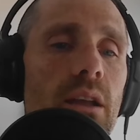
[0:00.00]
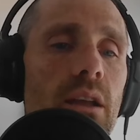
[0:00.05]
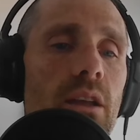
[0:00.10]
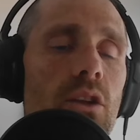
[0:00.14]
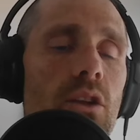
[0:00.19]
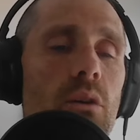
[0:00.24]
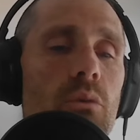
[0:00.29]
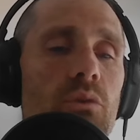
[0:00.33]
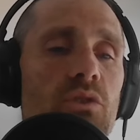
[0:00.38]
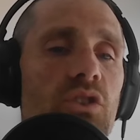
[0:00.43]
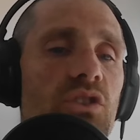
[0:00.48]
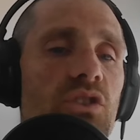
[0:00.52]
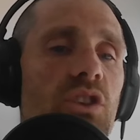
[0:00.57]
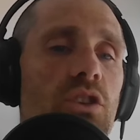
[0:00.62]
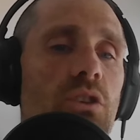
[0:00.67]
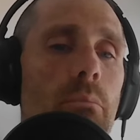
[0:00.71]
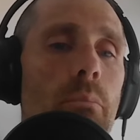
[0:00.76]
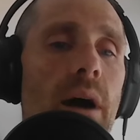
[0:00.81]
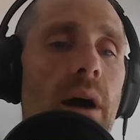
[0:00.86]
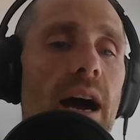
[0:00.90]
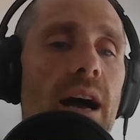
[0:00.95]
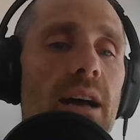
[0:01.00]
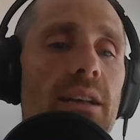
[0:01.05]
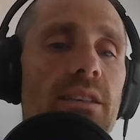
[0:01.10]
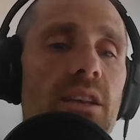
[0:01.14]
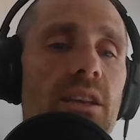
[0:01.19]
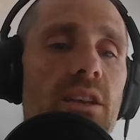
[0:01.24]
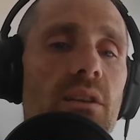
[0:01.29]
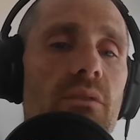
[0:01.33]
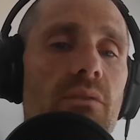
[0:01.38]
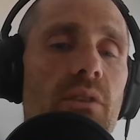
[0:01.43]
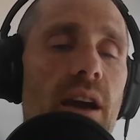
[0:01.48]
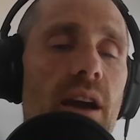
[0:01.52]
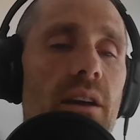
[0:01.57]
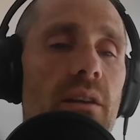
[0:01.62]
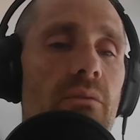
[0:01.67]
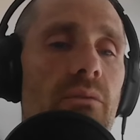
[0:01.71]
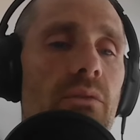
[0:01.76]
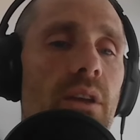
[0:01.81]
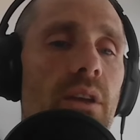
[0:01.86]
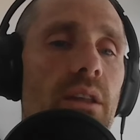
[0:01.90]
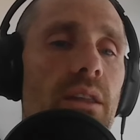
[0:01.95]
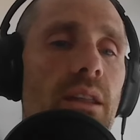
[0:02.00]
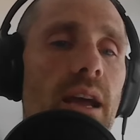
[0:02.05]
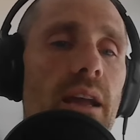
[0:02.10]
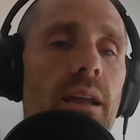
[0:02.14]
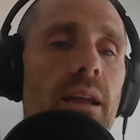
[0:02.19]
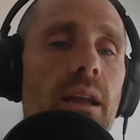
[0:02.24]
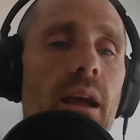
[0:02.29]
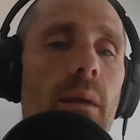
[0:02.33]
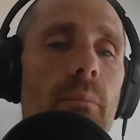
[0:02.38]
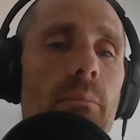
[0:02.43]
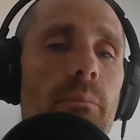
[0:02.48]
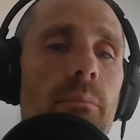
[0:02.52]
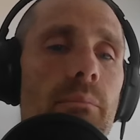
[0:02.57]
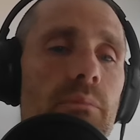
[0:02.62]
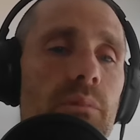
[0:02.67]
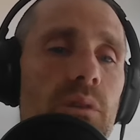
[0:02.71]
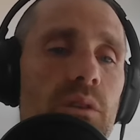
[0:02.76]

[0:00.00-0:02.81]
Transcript: you know it was just such a positive kind of thing that kept